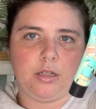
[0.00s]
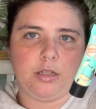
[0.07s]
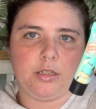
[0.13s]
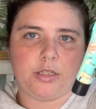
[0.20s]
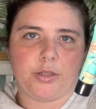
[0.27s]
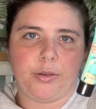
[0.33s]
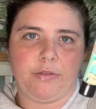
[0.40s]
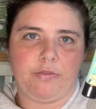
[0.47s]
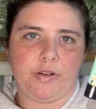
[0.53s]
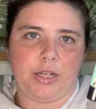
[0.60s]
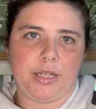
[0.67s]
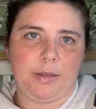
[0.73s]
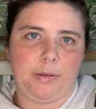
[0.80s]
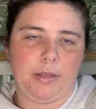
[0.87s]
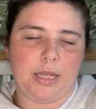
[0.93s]
So if
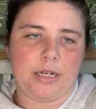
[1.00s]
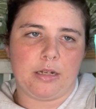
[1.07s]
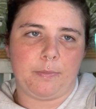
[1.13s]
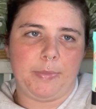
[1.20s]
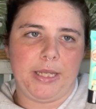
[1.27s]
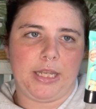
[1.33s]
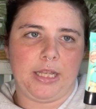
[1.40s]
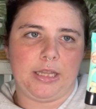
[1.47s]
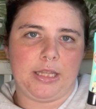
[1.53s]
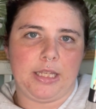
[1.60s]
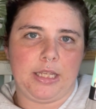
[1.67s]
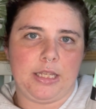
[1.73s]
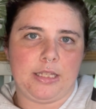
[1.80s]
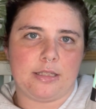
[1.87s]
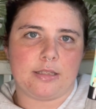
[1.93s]
I end up picking
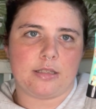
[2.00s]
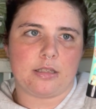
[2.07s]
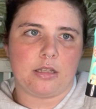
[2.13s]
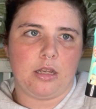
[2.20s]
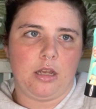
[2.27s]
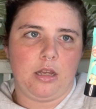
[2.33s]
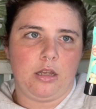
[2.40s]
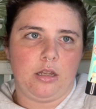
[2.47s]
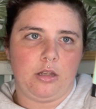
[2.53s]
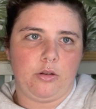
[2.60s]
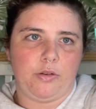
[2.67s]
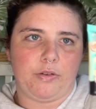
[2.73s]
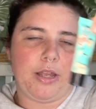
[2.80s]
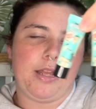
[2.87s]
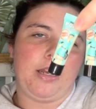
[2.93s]
these,
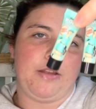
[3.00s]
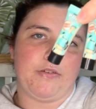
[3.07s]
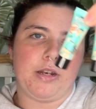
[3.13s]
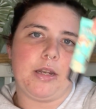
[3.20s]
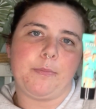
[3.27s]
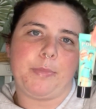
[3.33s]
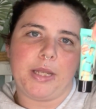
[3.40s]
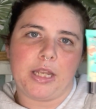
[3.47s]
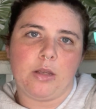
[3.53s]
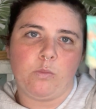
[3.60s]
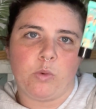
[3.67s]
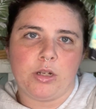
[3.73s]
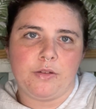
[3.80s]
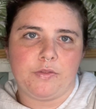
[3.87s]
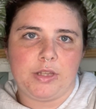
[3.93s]
if I end up picking
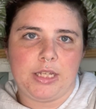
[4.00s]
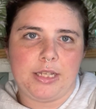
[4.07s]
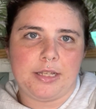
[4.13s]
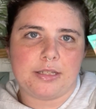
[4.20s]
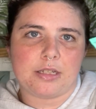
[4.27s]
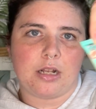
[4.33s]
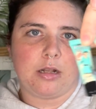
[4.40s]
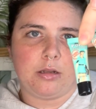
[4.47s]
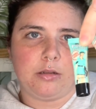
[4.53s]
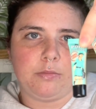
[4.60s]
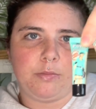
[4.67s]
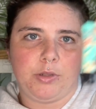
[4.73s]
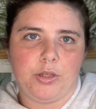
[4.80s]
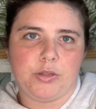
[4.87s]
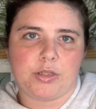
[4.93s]
one of these, I'll
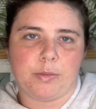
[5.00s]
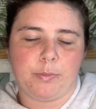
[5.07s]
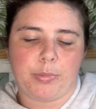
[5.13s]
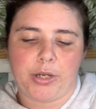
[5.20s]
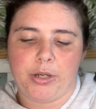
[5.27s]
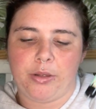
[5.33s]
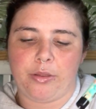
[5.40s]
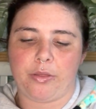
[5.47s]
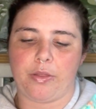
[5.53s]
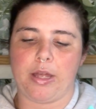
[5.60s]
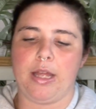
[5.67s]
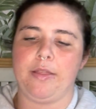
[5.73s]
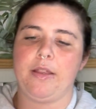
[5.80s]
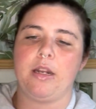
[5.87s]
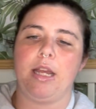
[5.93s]
use them both.
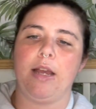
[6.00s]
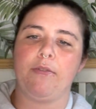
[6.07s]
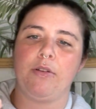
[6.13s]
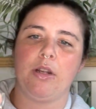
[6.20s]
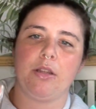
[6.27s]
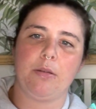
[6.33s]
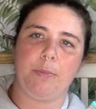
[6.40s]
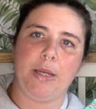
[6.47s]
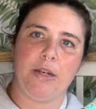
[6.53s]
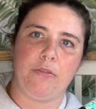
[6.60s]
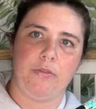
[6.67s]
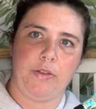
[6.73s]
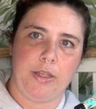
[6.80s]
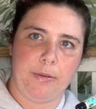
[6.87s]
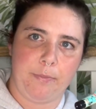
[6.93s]
And then I have another
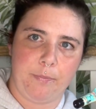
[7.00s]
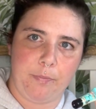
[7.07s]
Benefit